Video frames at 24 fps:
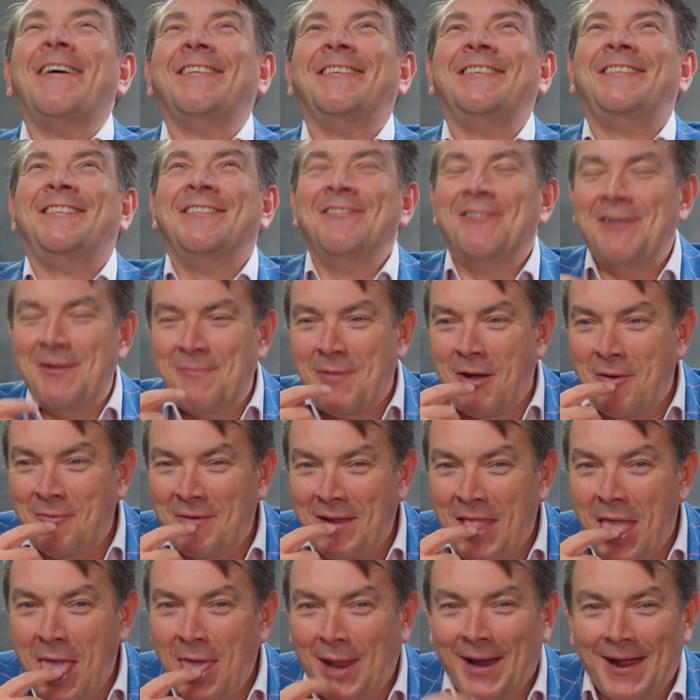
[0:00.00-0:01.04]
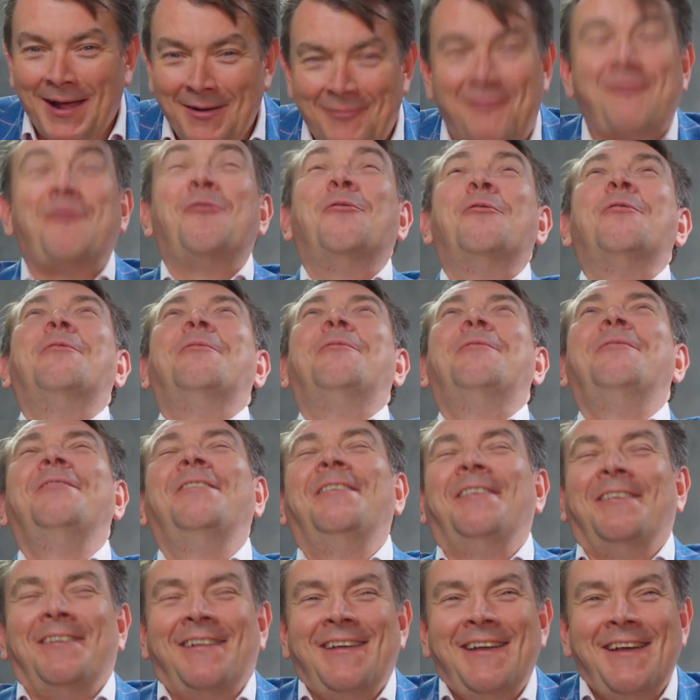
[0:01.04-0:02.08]
ratatouille moment.
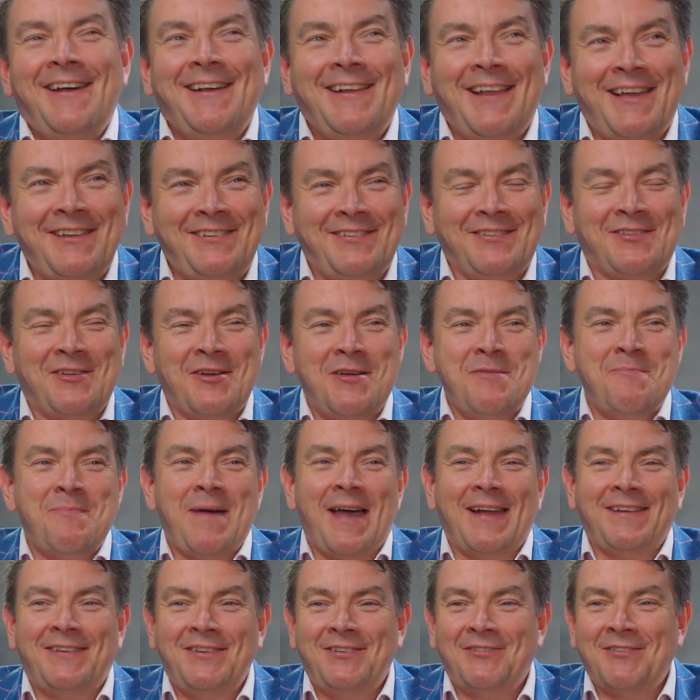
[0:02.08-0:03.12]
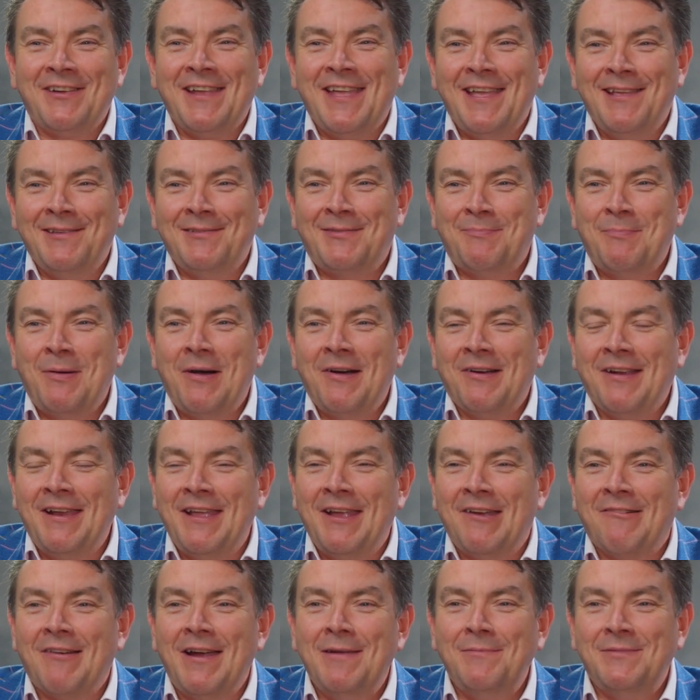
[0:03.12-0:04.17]
Like just going back to drinking
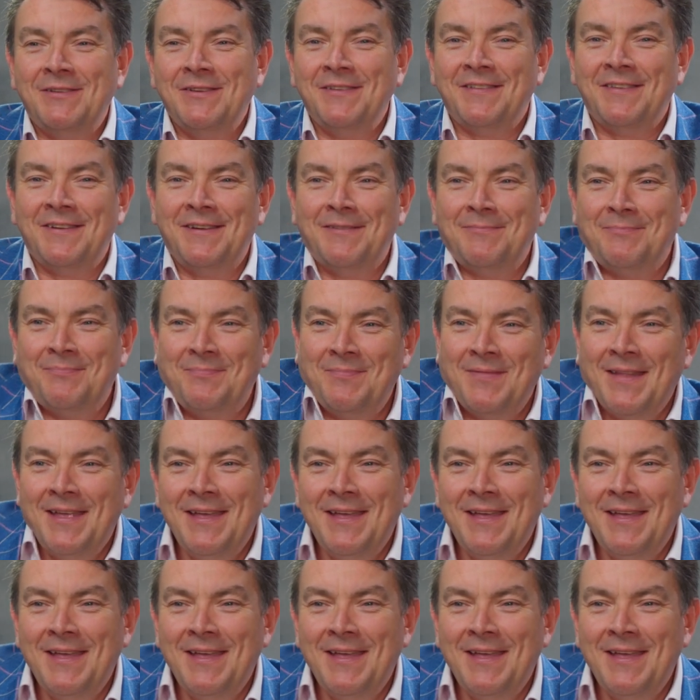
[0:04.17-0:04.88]
sparkling grape juice in a